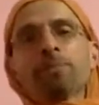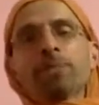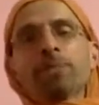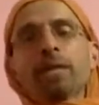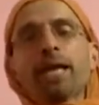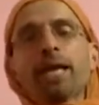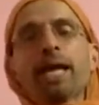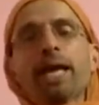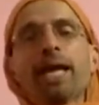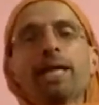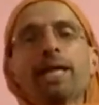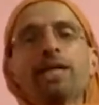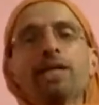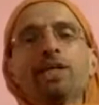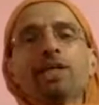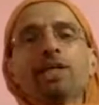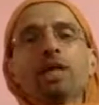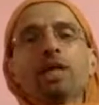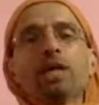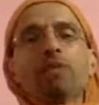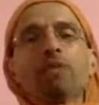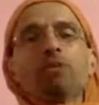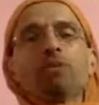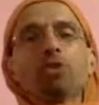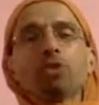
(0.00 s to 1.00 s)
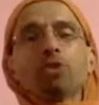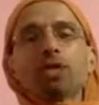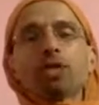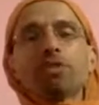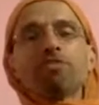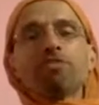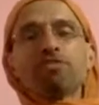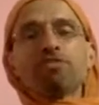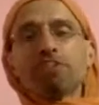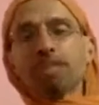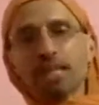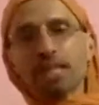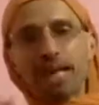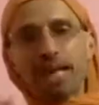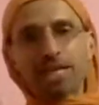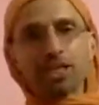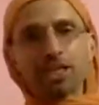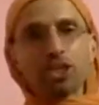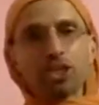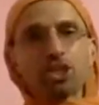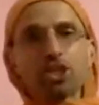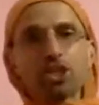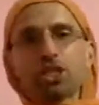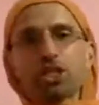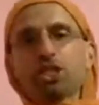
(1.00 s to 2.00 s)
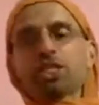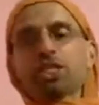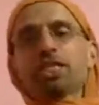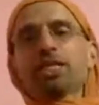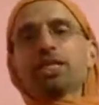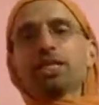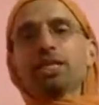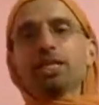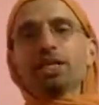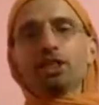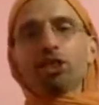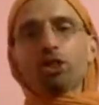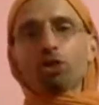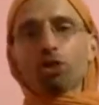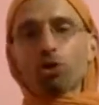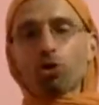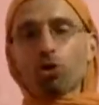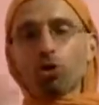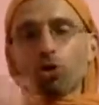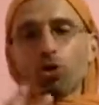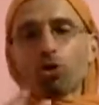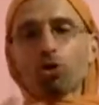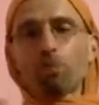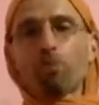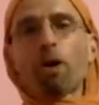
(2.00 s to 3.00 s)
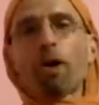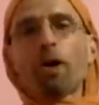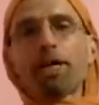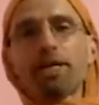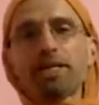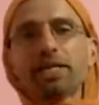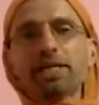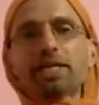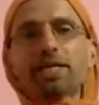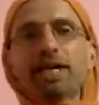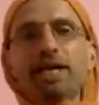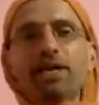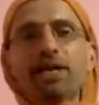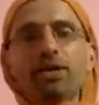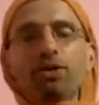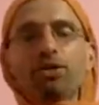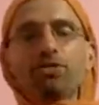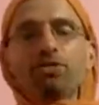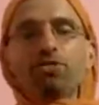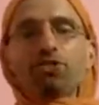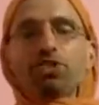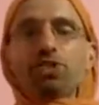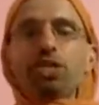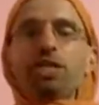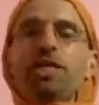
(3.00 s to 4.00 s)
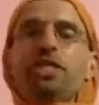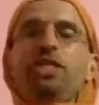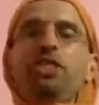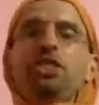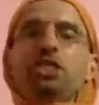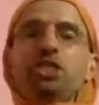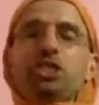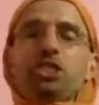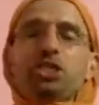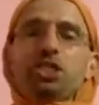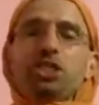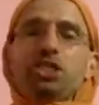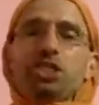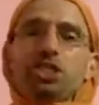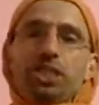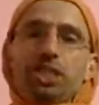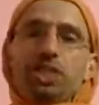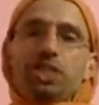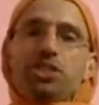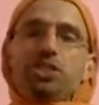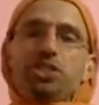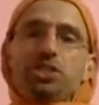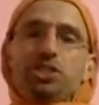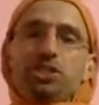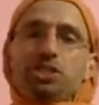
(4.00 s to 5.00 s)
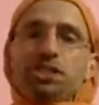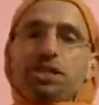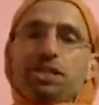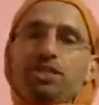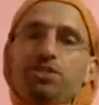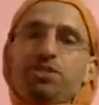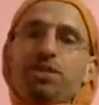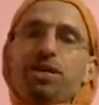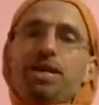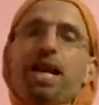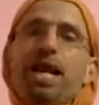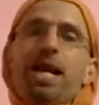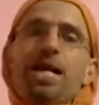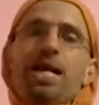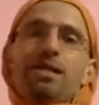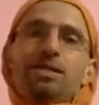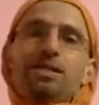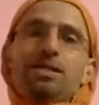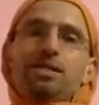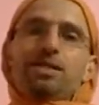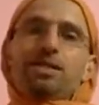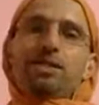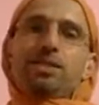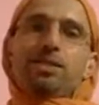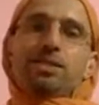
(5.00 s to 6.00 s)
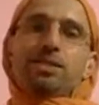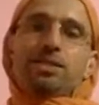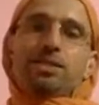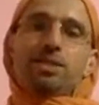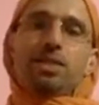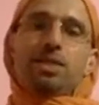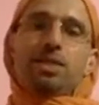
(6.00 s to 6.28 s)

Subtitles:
And you can feel energetically your whole body kind of changes and relaxes.